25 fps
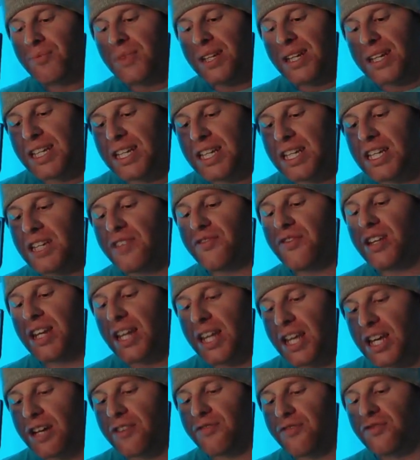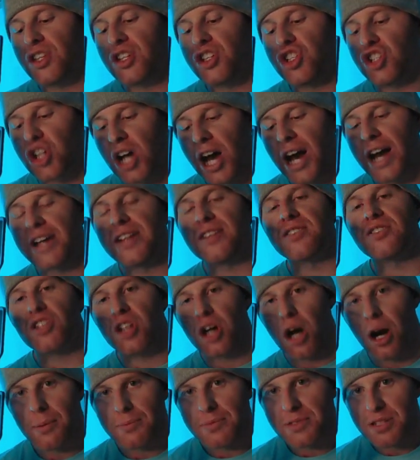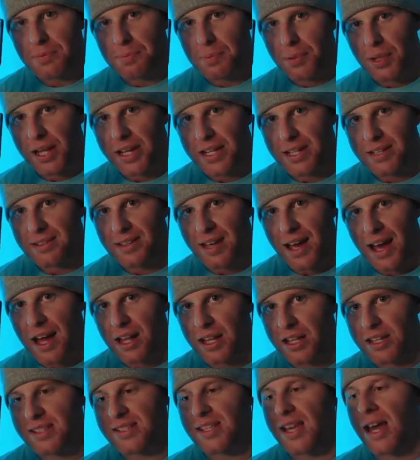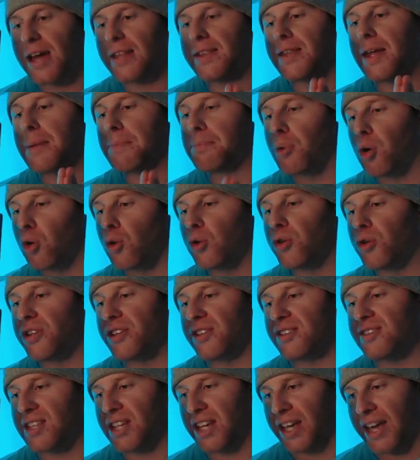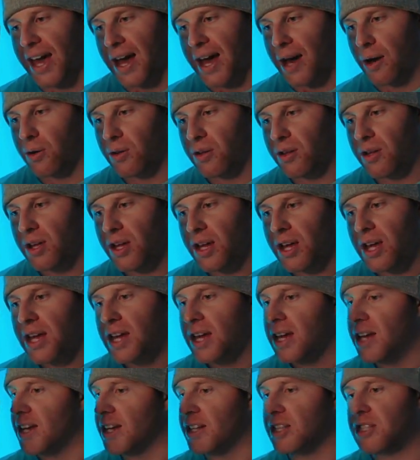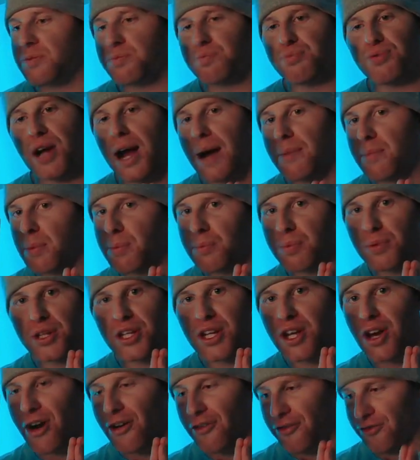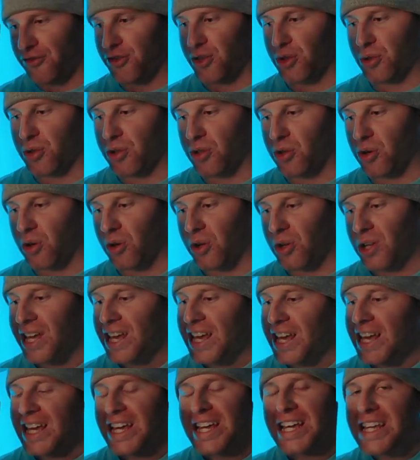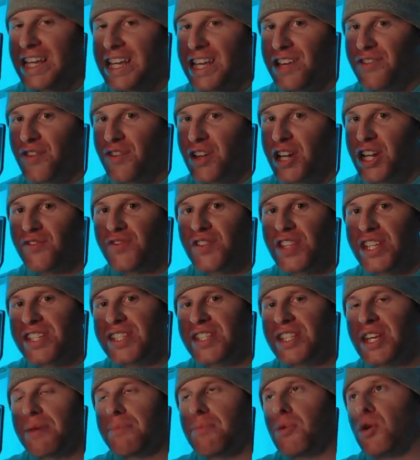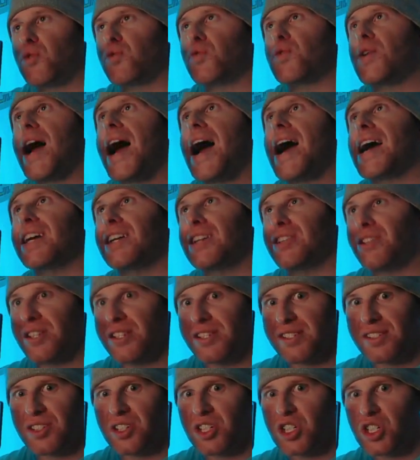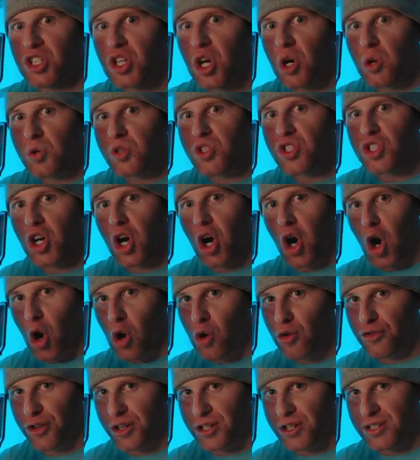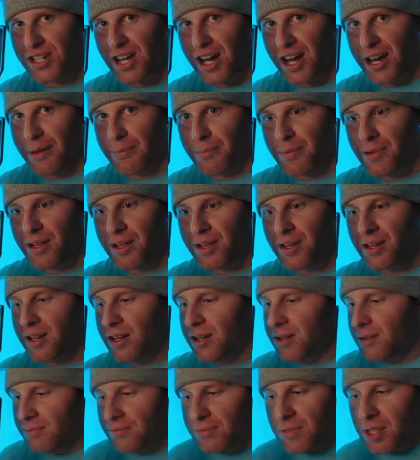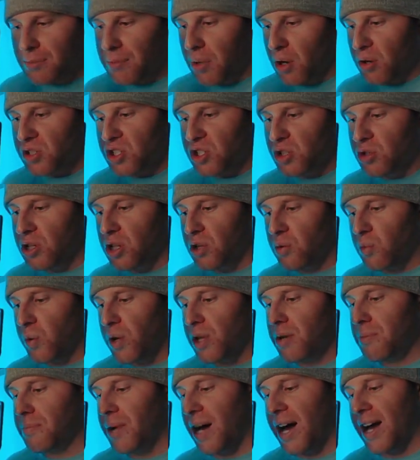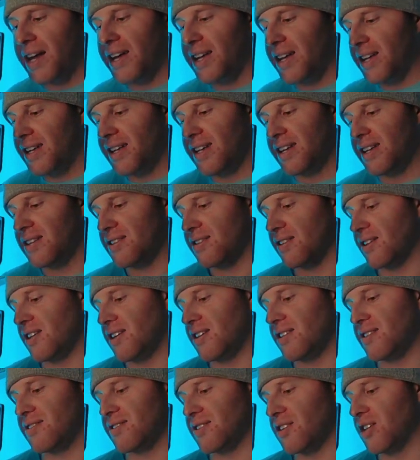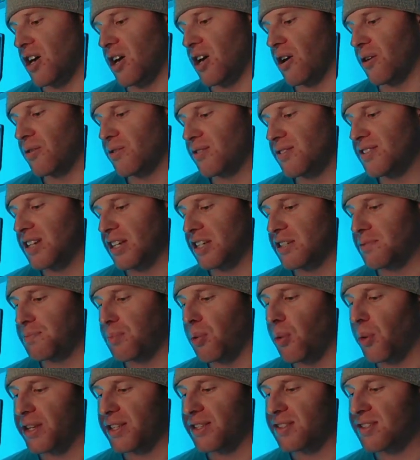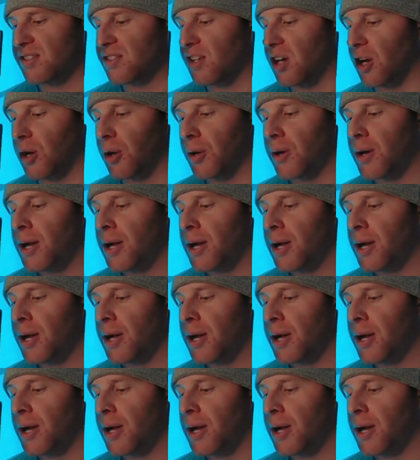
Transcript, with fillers: Even if the Giants come to play in Dallas and they pull this thing out, it's probably a field goal. Even if this thing miraculously goes to overtime, the most you could win by is is you know six points. So